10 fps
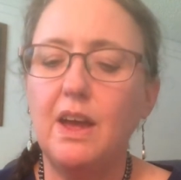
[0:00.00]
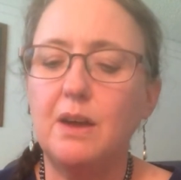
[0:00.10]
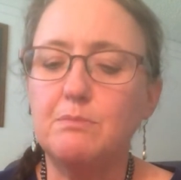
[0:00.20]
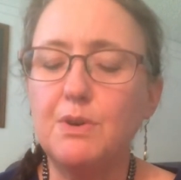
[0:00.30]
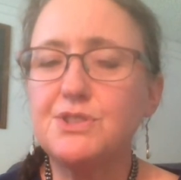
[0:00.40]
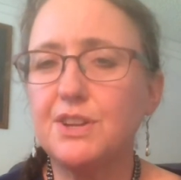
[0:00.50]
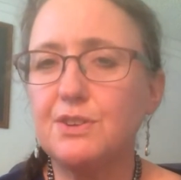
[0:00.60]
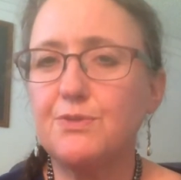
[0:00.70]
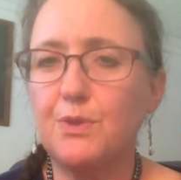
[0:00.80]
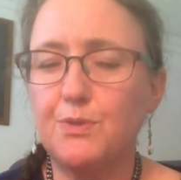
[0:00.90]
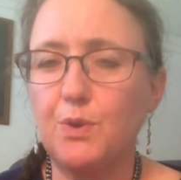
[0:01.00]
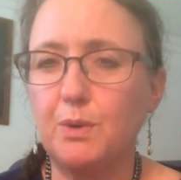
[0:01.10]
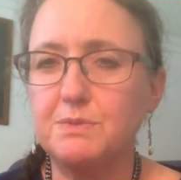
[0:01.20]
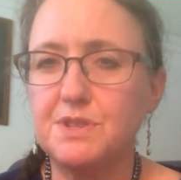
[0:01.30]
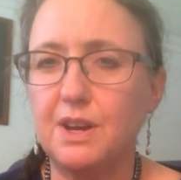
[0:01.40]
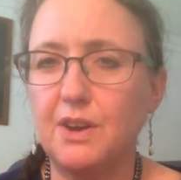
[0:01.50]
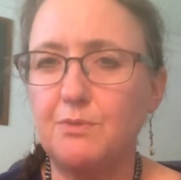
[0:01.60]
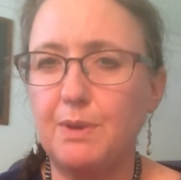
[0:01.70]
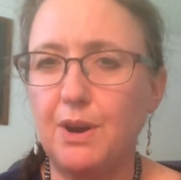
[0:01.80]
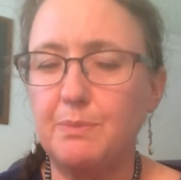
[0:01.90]
Most other forms of
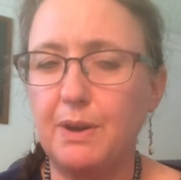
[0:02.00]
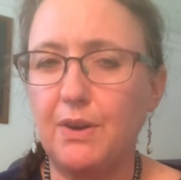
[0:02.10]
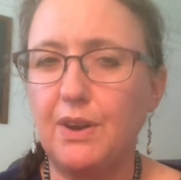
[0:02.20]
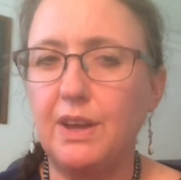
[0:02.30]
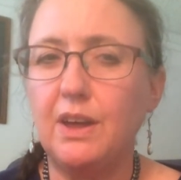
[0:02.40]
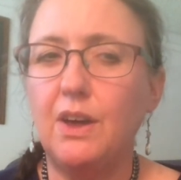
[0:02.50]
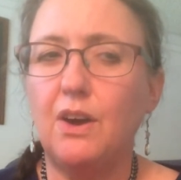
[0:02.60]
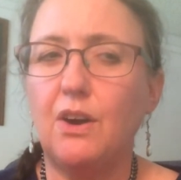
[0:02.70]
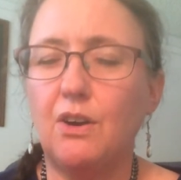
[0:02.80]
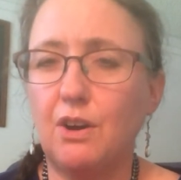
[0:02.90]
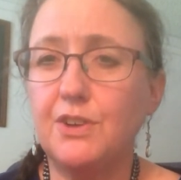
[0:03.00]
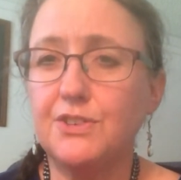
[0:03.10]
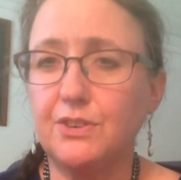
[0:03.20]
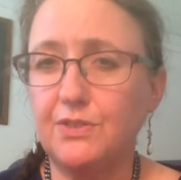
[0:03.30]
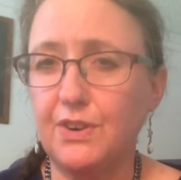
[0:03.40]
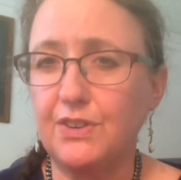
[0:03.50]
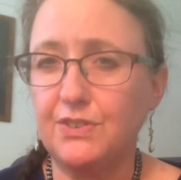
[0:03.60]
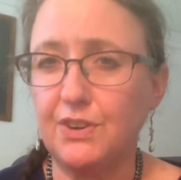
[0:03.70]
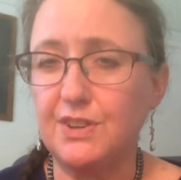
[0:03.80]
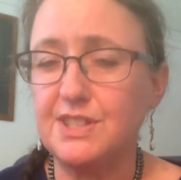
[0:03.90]
beriberi are also very
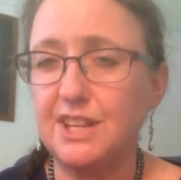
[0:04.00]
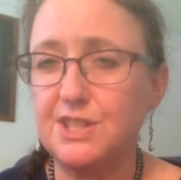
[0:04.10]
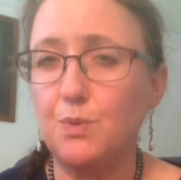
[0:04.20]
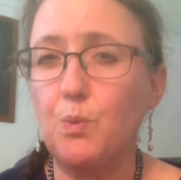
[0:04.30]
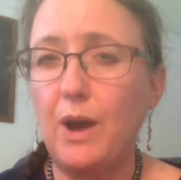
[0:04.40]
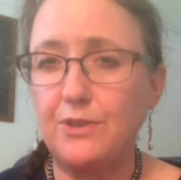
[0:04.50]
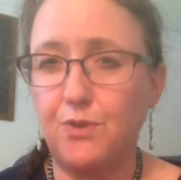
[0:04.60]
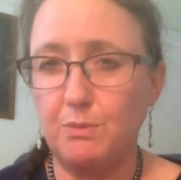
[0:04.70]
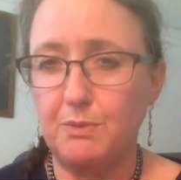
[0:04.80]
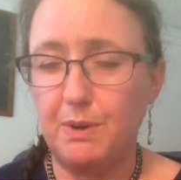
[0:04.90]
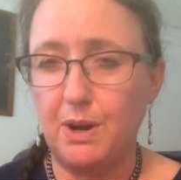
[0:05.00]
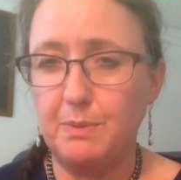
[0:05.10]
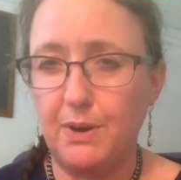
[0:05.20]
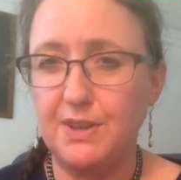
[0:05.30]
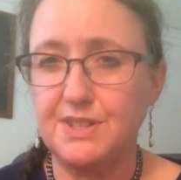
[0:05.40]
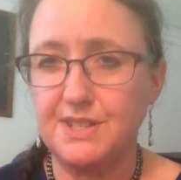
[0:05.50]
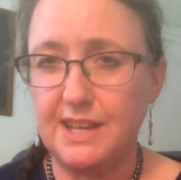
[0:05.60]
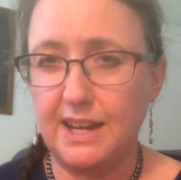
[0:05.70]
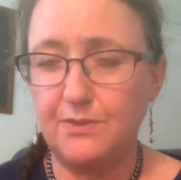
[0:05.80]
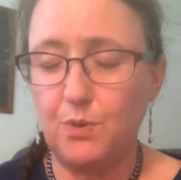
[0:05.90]
serious, and that's the wet form of beriberi is the
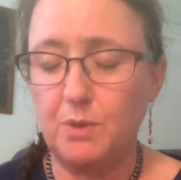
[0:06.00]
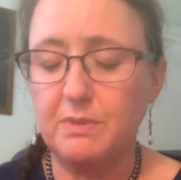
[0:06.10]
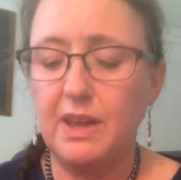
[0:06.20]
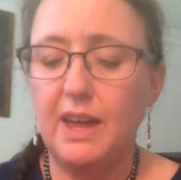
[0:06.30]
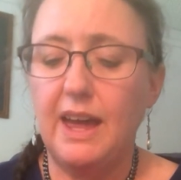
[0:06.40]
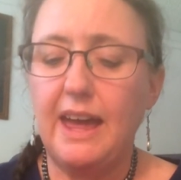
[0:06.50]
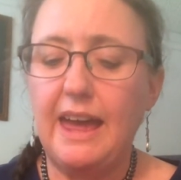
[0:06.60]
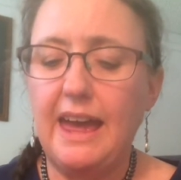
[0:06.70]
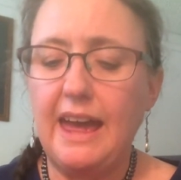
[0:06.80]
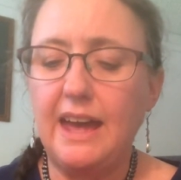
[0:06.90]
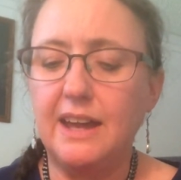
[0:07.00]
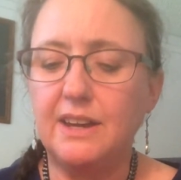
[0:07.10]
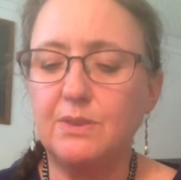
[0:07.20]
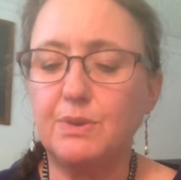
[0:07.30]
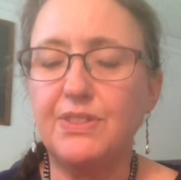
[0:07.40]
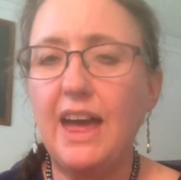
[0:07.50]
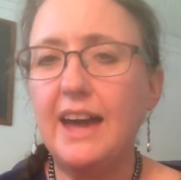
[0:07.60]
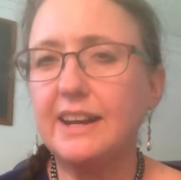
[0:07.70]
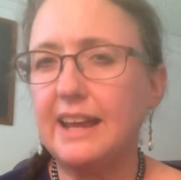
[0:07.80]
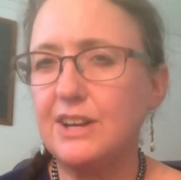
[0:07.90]
second form. And with
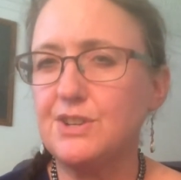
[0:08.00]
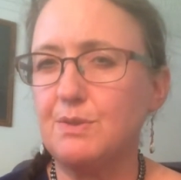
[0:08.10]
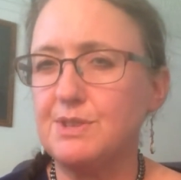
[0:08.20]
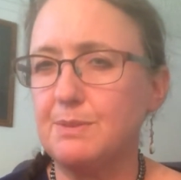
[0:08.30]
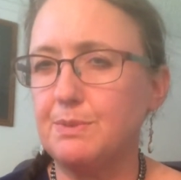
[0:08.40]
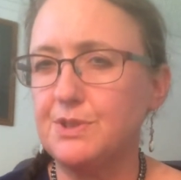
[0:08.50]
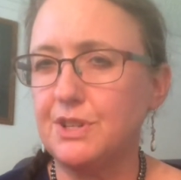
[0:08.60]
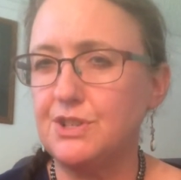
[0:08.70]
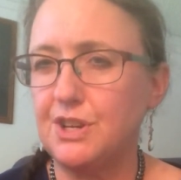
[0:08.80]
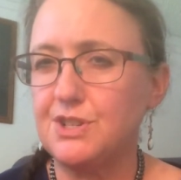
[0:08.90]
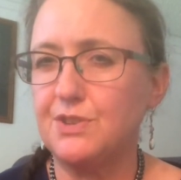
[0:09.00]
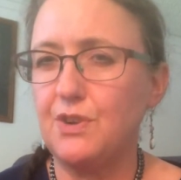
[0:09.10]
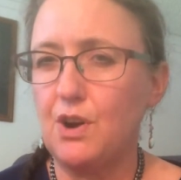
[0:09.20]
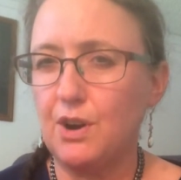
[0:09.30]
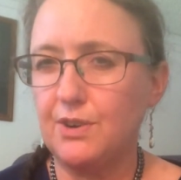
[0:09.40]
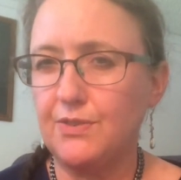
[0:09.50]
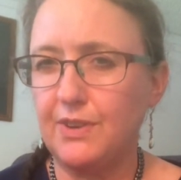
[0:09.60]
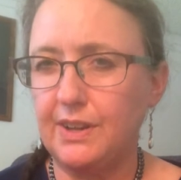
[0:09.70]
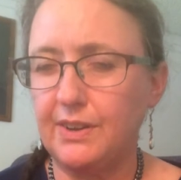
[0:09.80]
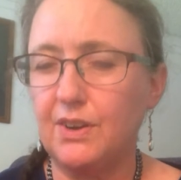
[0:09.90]
that, it actually resembles congestive heart
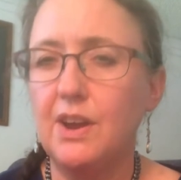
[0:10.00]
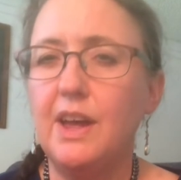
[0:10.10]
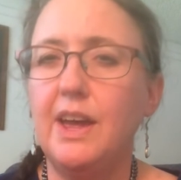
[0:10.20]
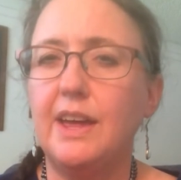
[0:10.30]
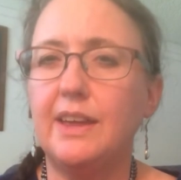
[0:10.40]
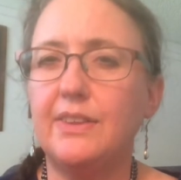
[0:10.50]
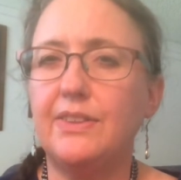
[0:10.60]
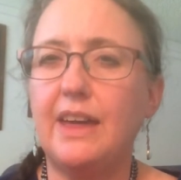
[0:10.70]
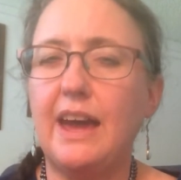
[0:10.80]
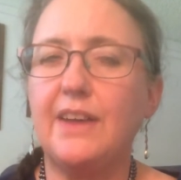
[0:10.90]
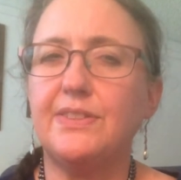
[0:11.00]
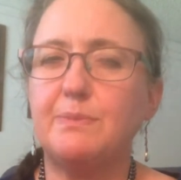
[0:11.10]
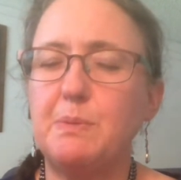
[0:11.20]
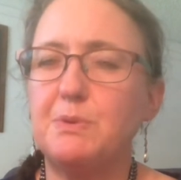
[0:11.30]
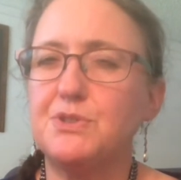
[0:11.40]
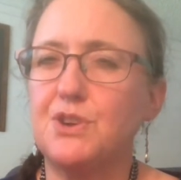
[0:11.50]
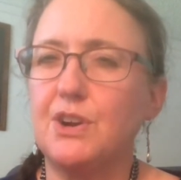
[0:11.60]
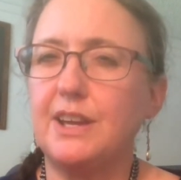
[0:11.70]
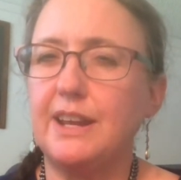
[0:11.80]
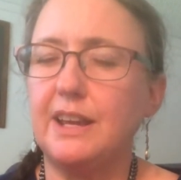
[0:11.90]
failure in that people
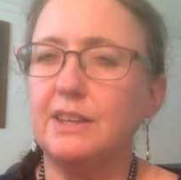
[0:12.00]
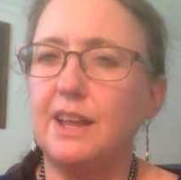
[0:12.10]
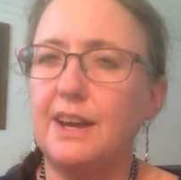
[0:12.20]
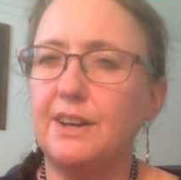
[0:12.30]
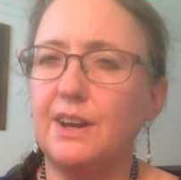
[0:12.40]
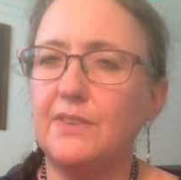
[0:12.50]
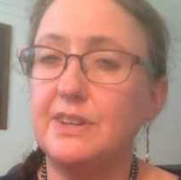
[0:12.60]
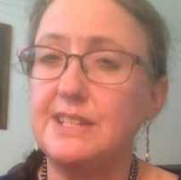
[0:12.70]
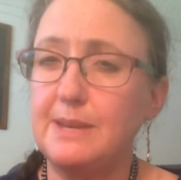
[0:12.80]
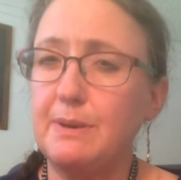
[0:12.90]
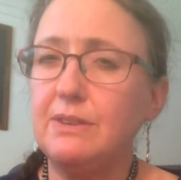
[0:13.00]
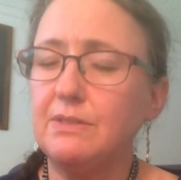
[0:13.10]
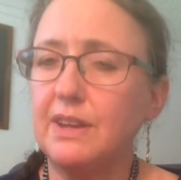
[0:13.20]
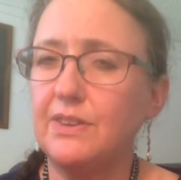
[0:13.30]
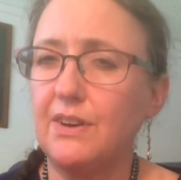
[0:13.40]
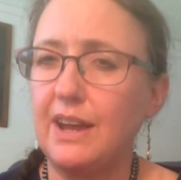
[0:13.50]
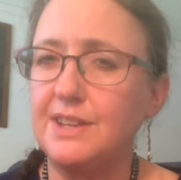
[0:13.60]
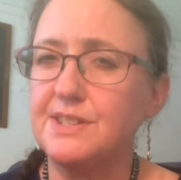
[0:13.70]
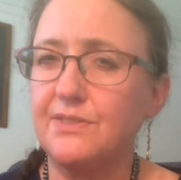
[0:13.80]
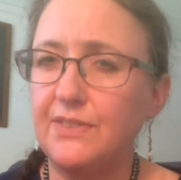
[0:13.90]
start getting a lot of edema in their
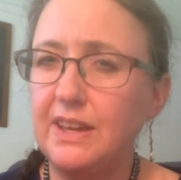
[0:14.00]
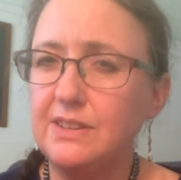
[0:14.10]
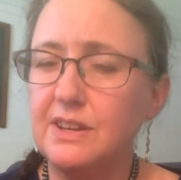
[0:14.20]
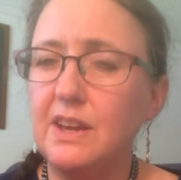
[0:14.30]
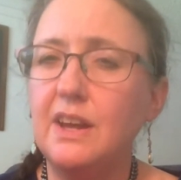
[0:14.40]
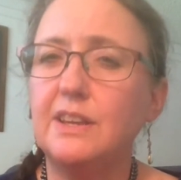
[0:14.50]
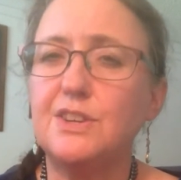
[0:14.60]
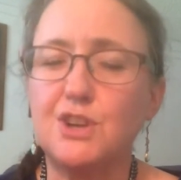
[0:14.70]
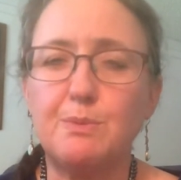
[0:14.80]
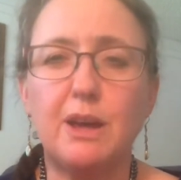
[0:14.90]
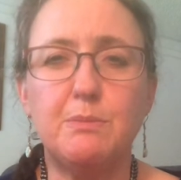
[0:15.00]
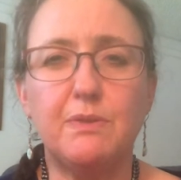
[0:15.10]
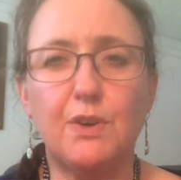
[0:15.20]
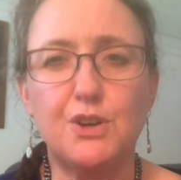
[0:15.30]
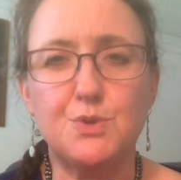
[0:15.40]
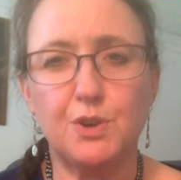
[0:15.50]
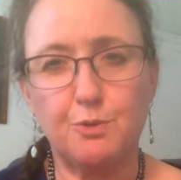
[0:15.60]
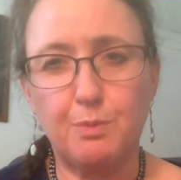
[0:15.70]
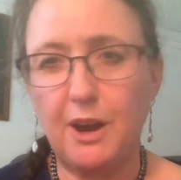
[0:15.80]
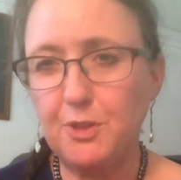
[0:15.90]
hands and feet. They start becoming very short
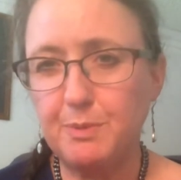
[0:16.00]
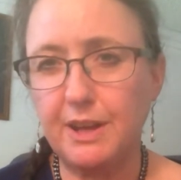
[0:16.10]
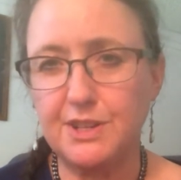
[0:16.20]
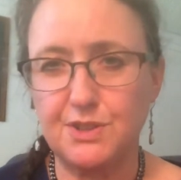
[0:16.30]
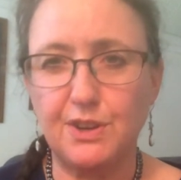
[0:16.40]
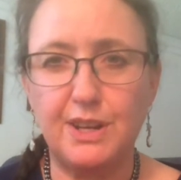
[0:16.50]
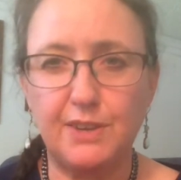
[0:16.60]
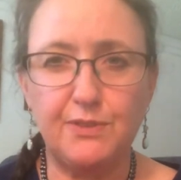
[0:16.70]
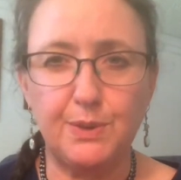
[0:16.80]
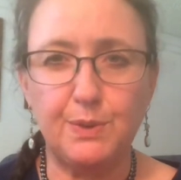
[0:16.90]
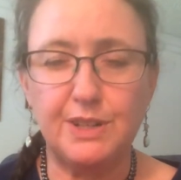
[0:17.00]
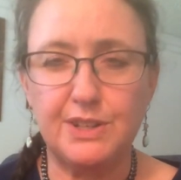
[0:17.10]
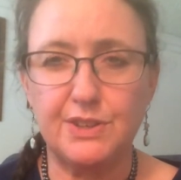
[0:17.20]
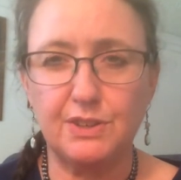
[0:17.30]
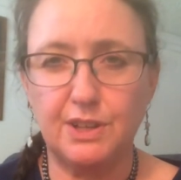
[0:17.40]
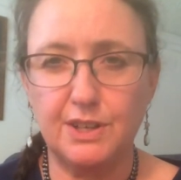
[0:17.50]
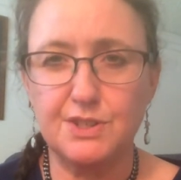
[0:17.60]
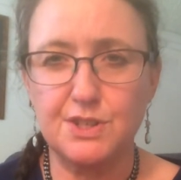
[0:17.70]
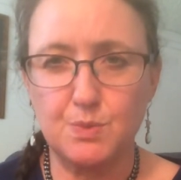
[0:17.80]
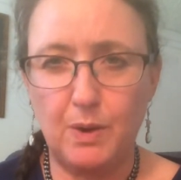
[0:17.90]
of breath because they're getting fluid into their
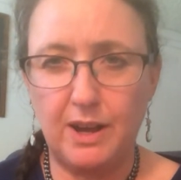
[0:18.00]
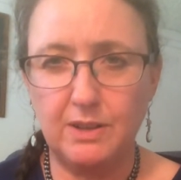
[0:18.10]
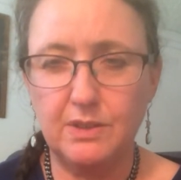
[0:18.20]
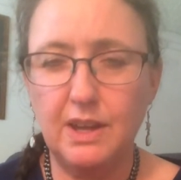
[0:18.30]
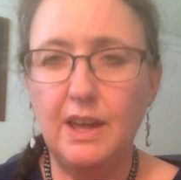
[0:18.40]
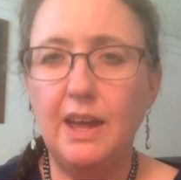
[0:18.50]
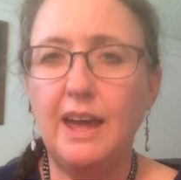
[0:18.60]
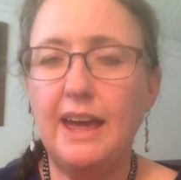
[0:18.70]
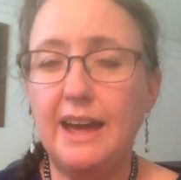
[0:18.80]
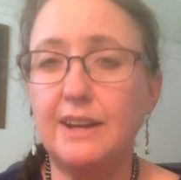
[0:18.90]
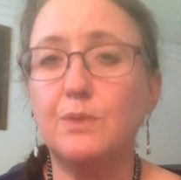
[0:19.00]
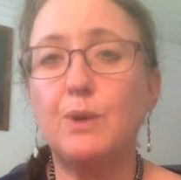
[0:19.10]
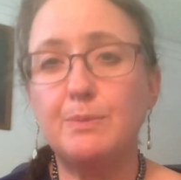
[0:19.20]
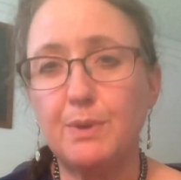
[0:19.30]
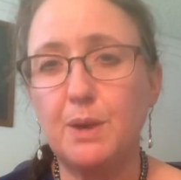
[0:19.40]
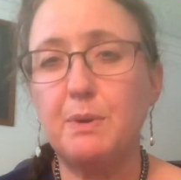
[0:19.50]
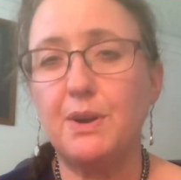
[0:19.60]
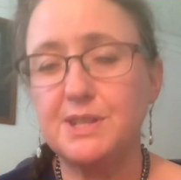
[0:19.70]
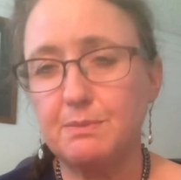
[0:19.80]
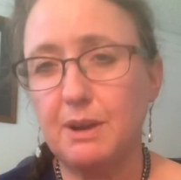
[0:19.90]
lungs as well. And wet
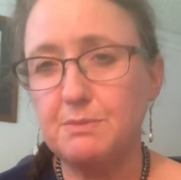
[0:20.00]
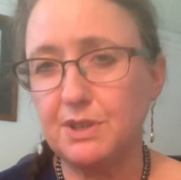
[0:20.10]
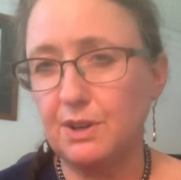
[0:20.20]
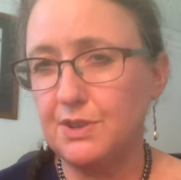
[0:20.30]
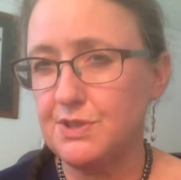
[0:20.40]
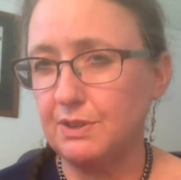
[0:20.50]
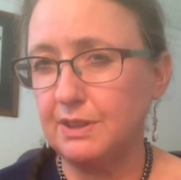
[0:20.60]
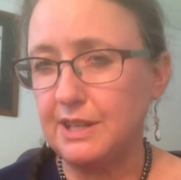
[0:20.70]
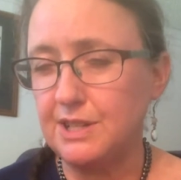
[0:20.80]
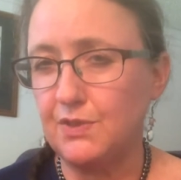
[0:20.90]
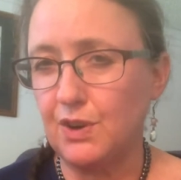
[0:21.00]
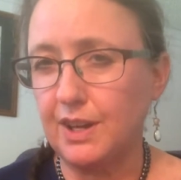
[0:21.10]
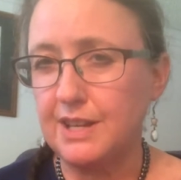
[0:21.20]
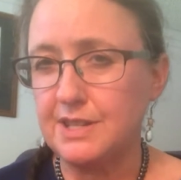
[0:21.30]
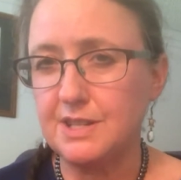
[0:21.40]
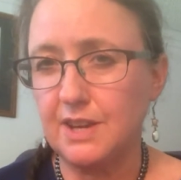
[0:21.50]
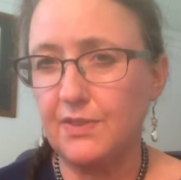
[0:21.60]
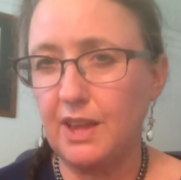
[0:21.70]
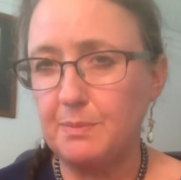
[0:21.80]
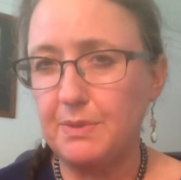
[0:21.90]
beriberi sometimes can also lead to Wernicke's
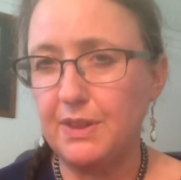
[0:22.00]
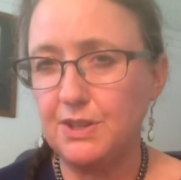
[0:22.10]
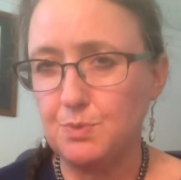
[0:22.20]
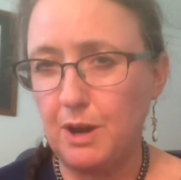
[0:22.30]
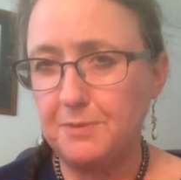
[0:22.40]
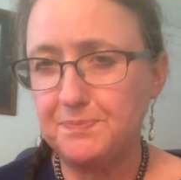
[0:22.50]
encephalopathy as well.